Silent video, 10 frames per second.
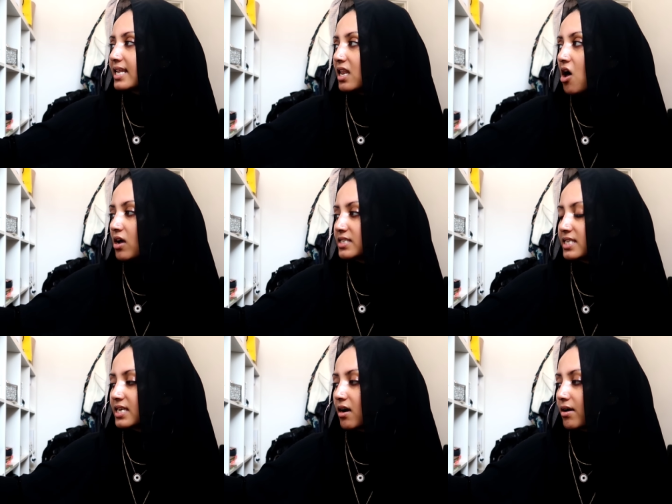the last
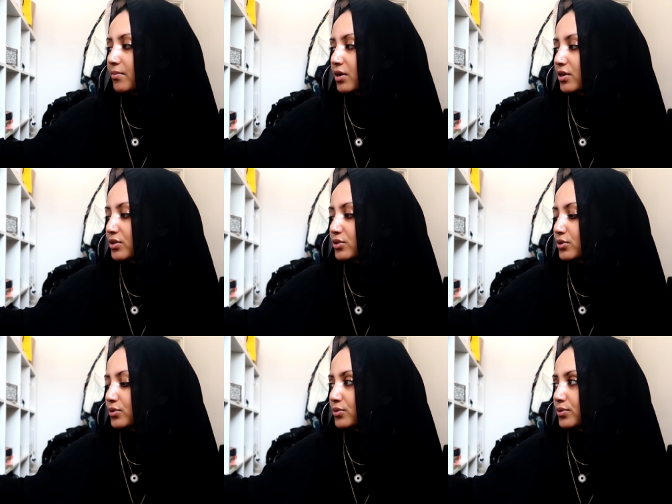thing I'm gonna
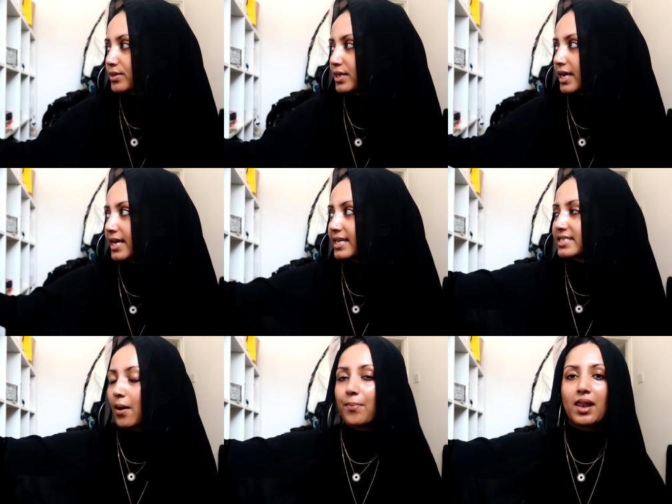do
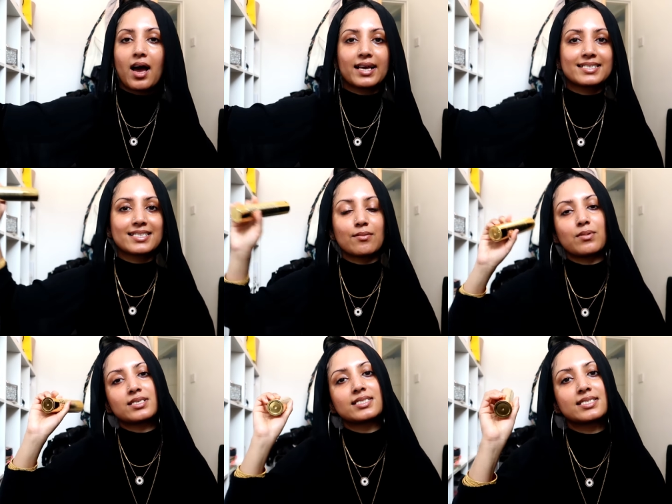is apply
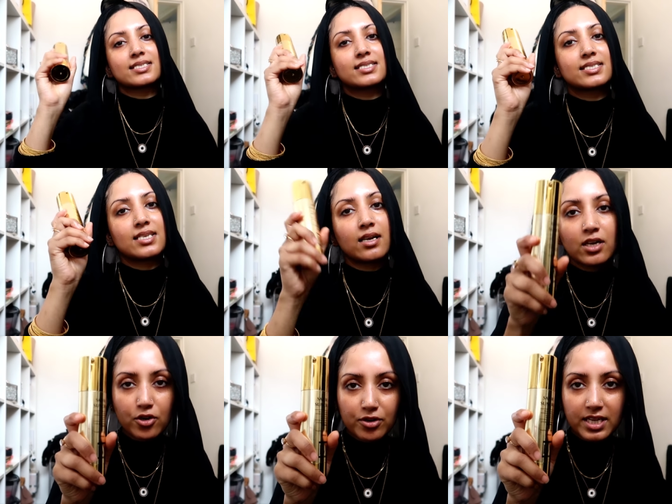some
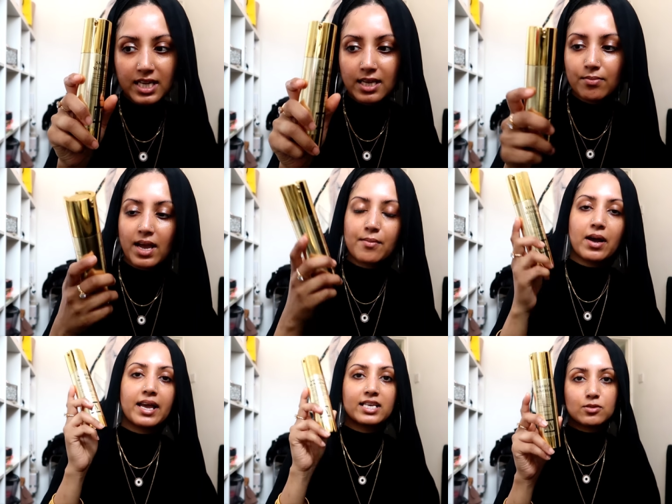sun cream
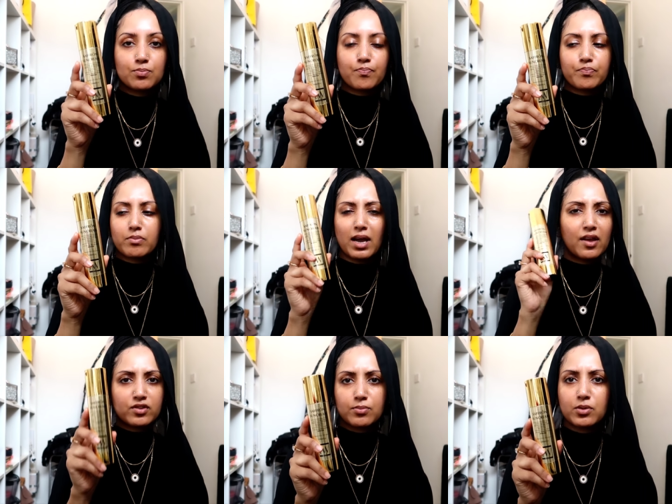by S by
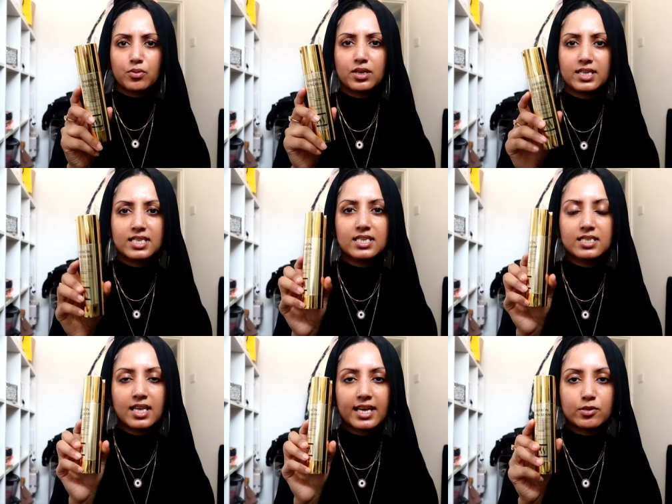FWBE. This
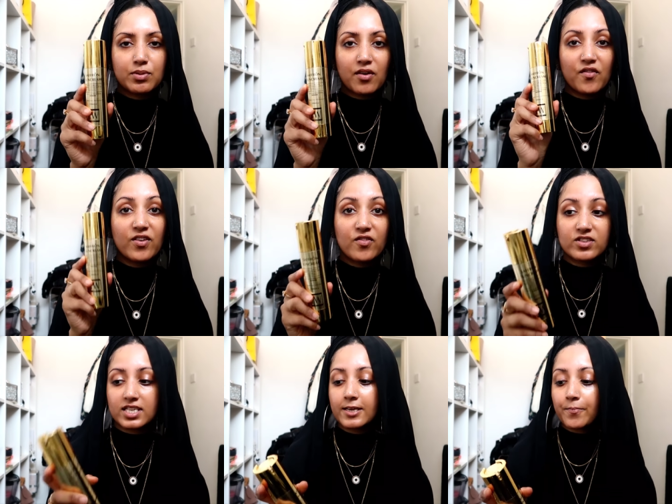is the SPF
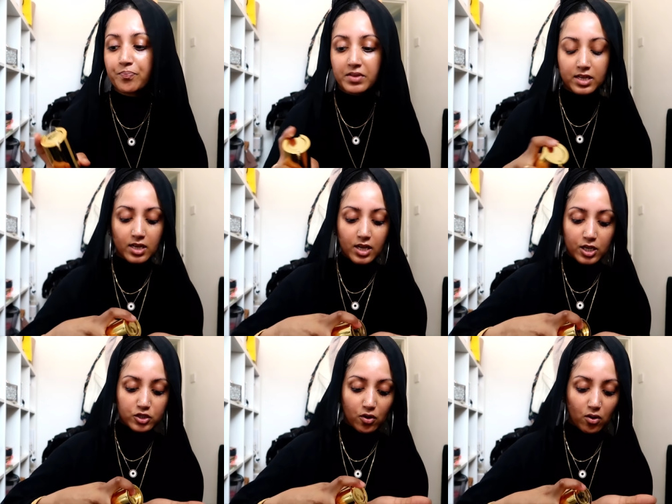50.
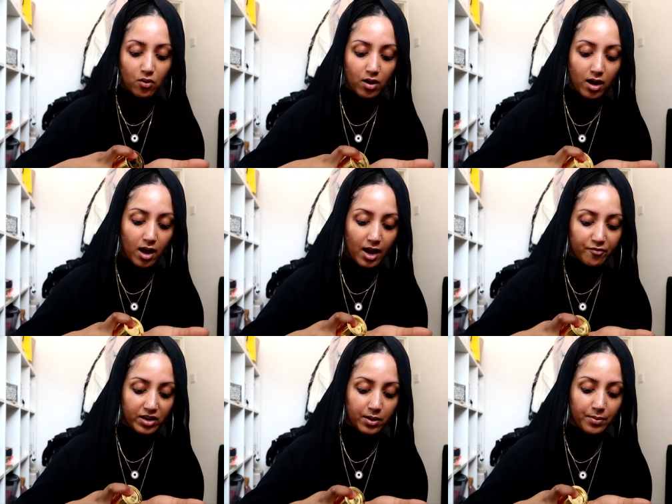So
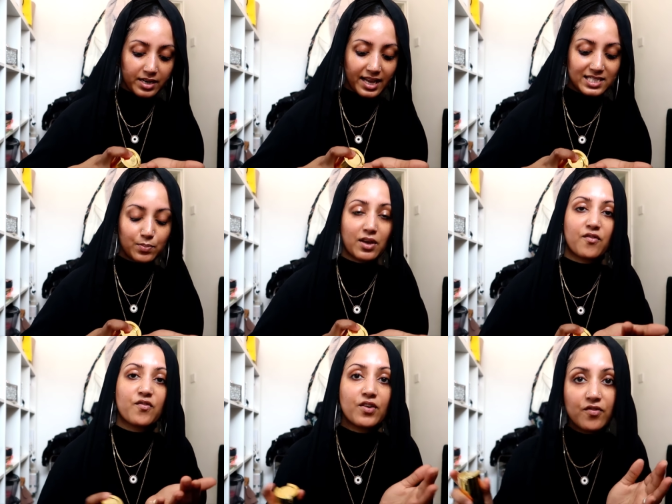I recommend
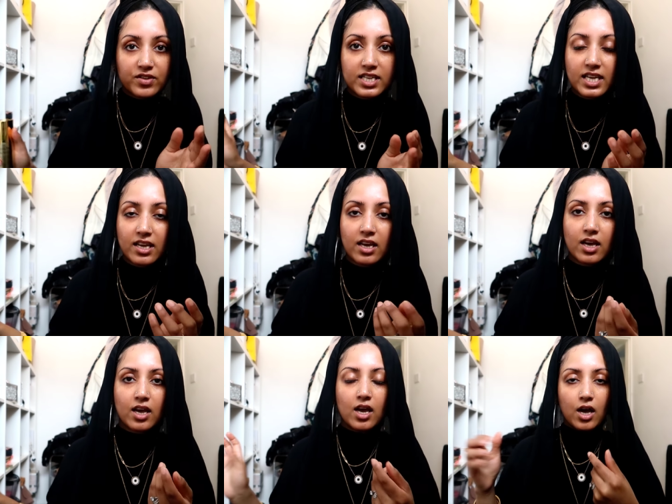SPF 50 because
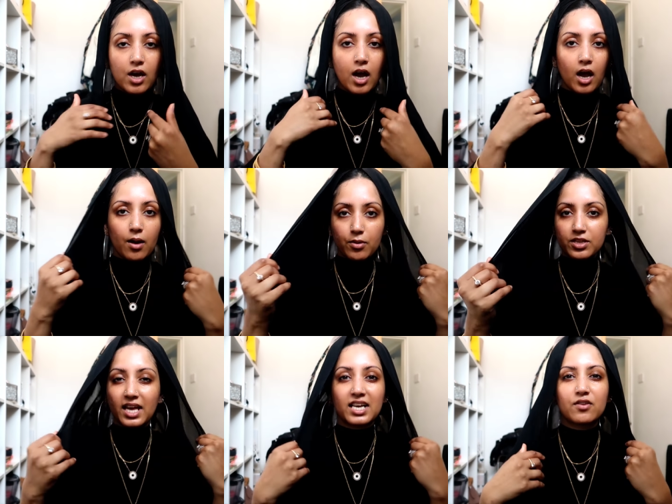um,
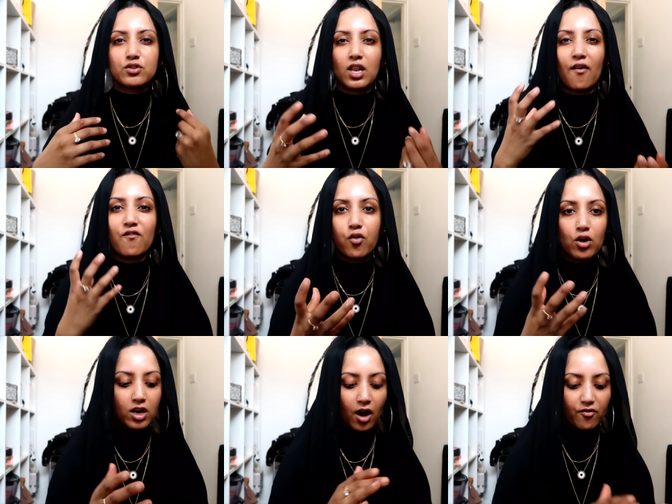that gives you like
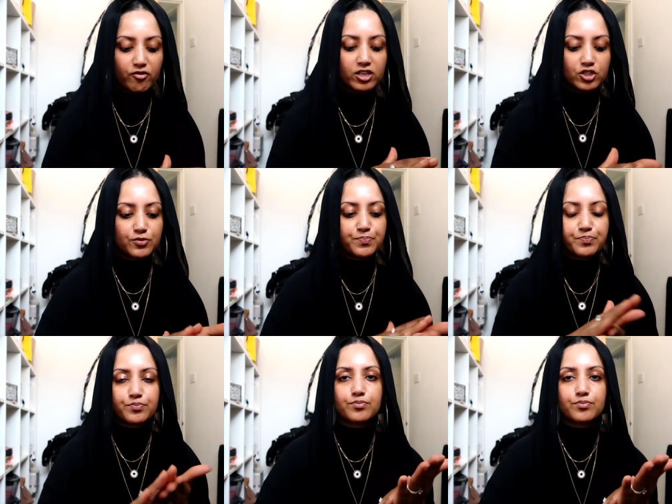full coverage.